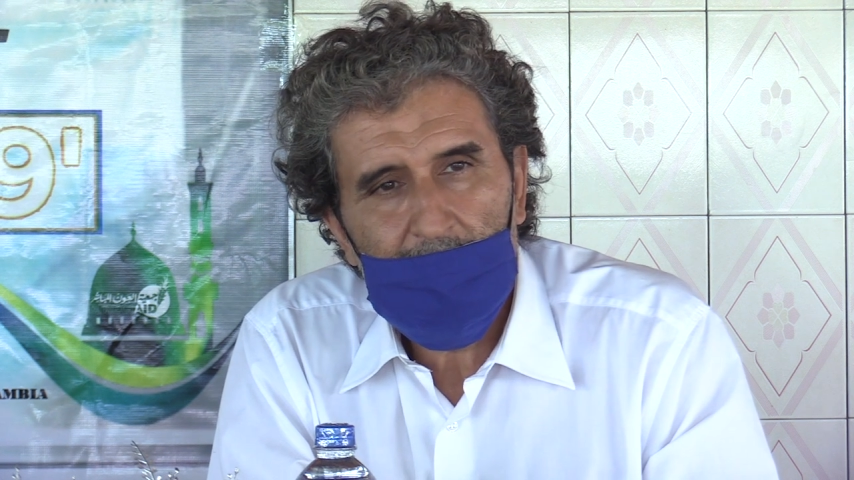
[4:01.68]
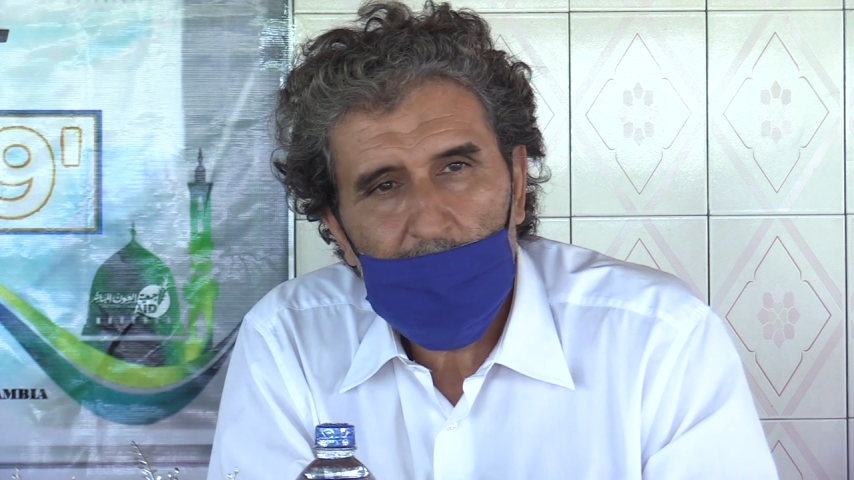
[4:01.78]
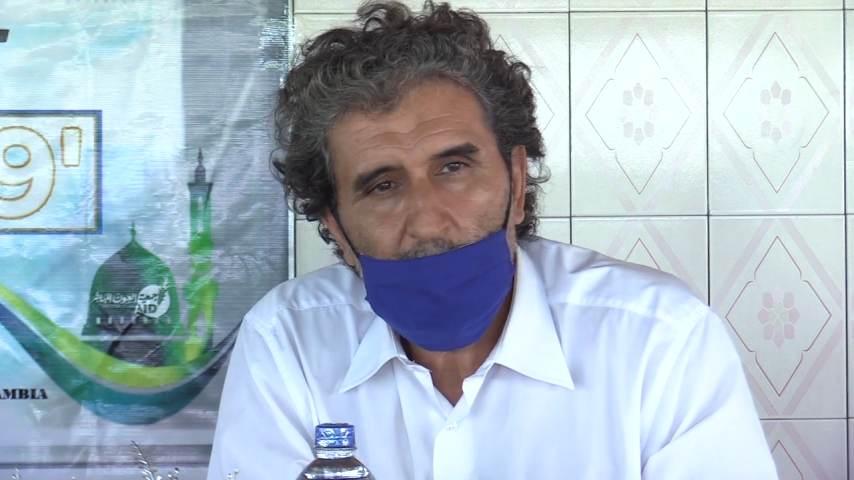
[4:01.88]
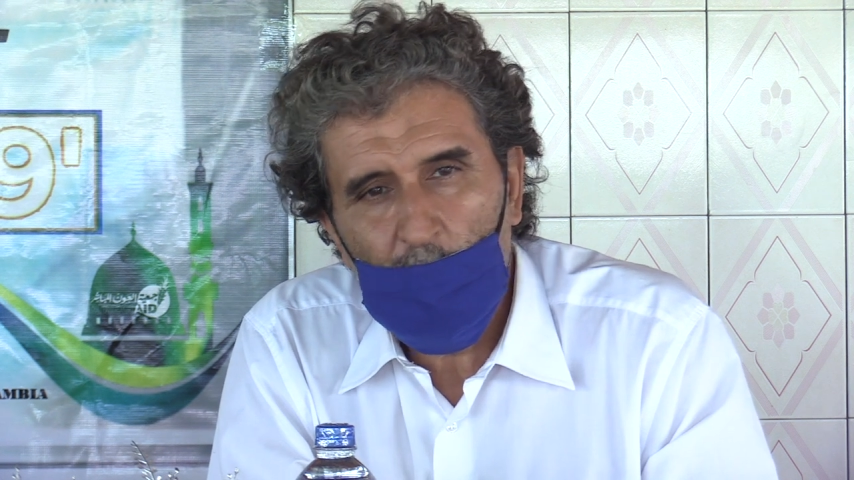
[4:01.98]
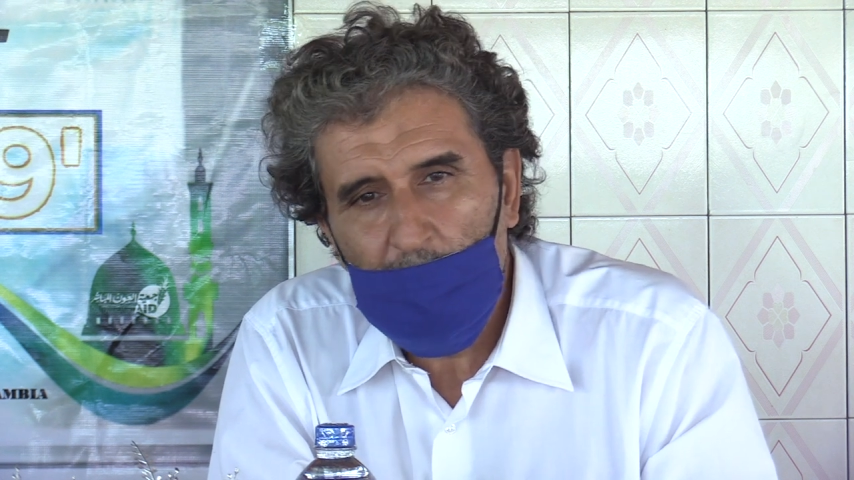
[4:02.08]

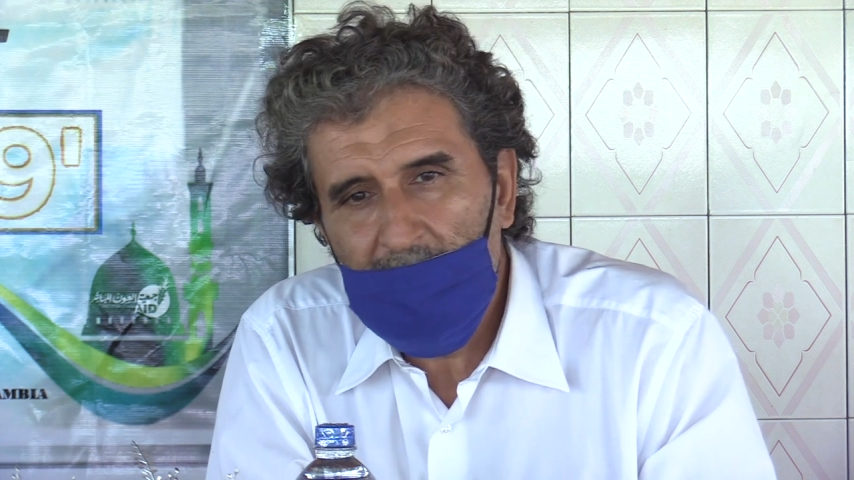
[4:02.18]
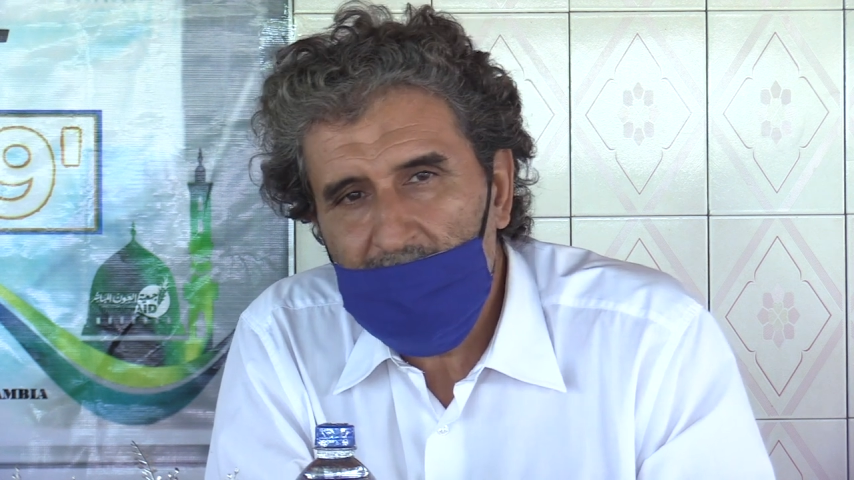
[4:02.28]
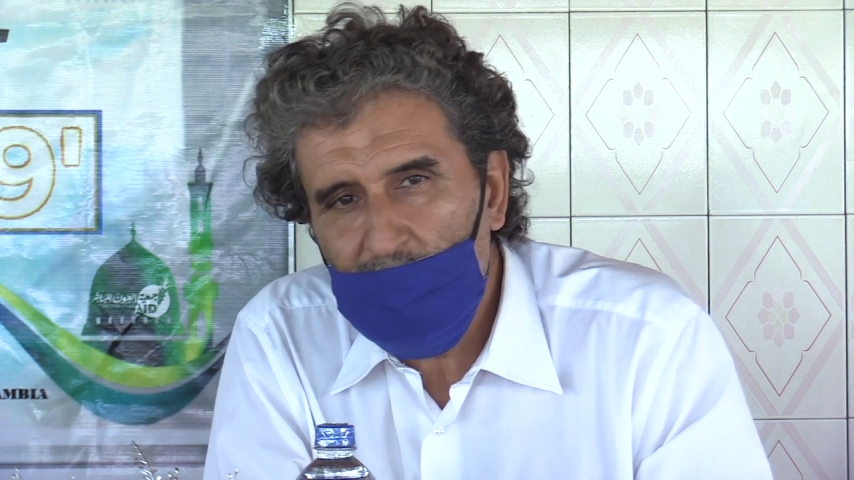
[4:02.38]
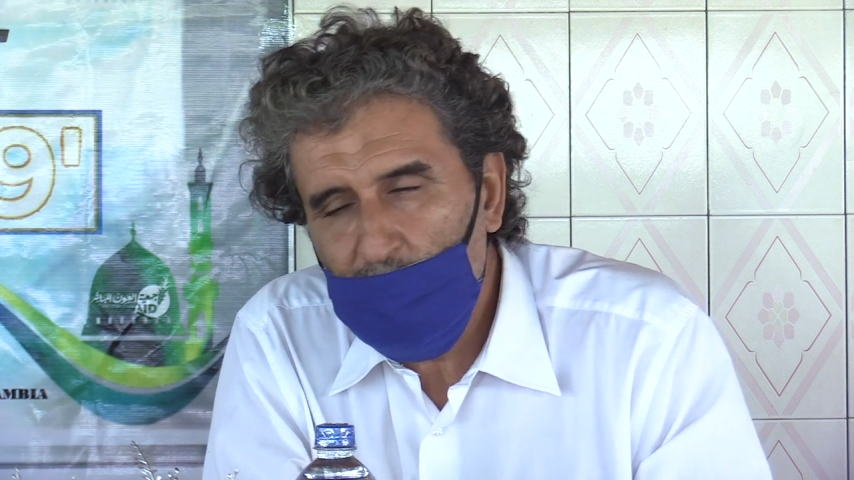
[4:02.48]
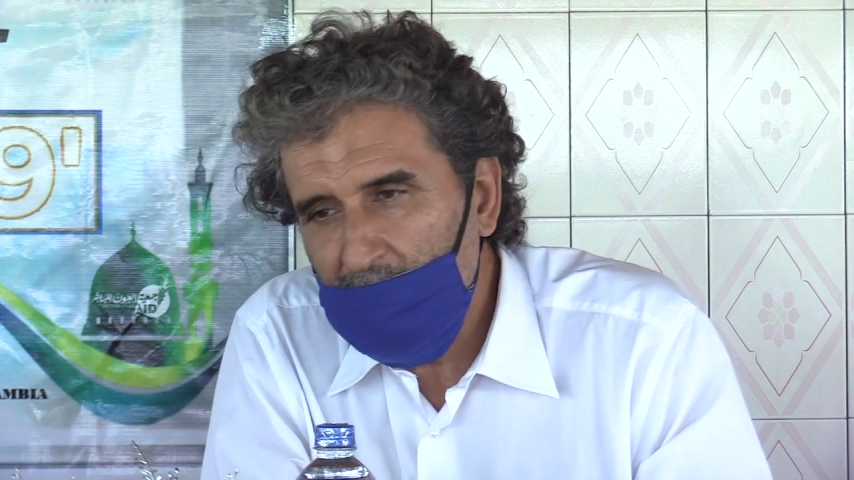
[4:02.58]
We hope
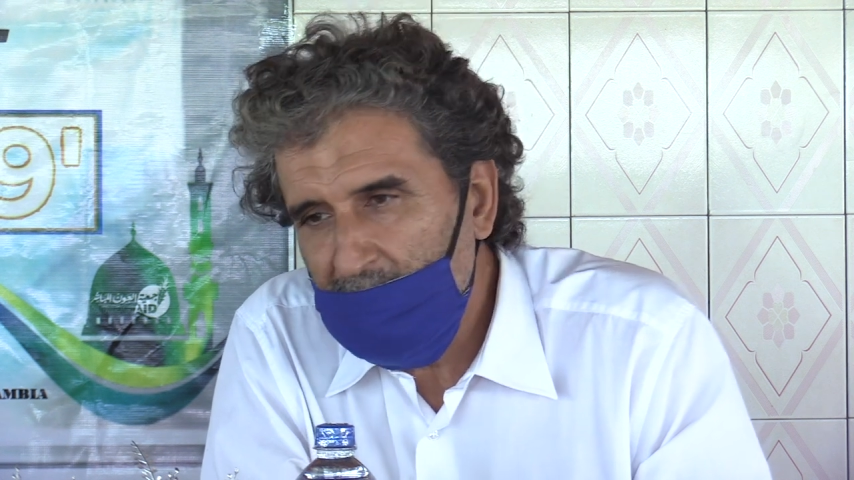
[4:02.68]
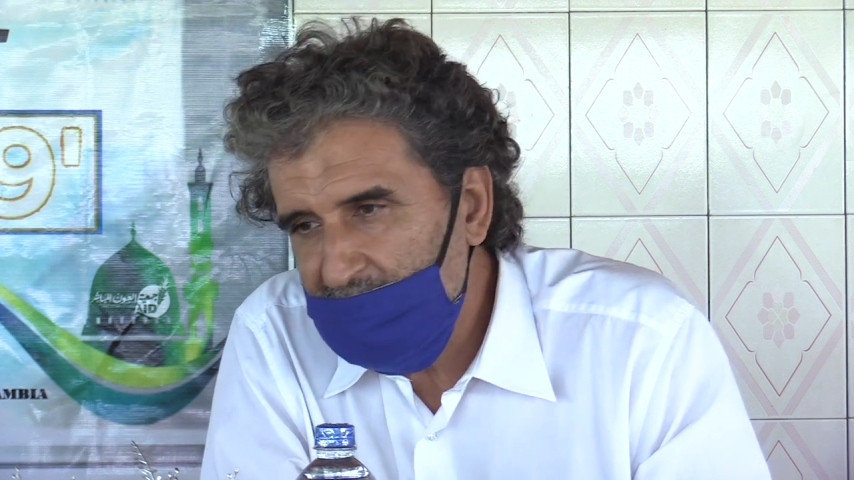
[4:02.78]
that you will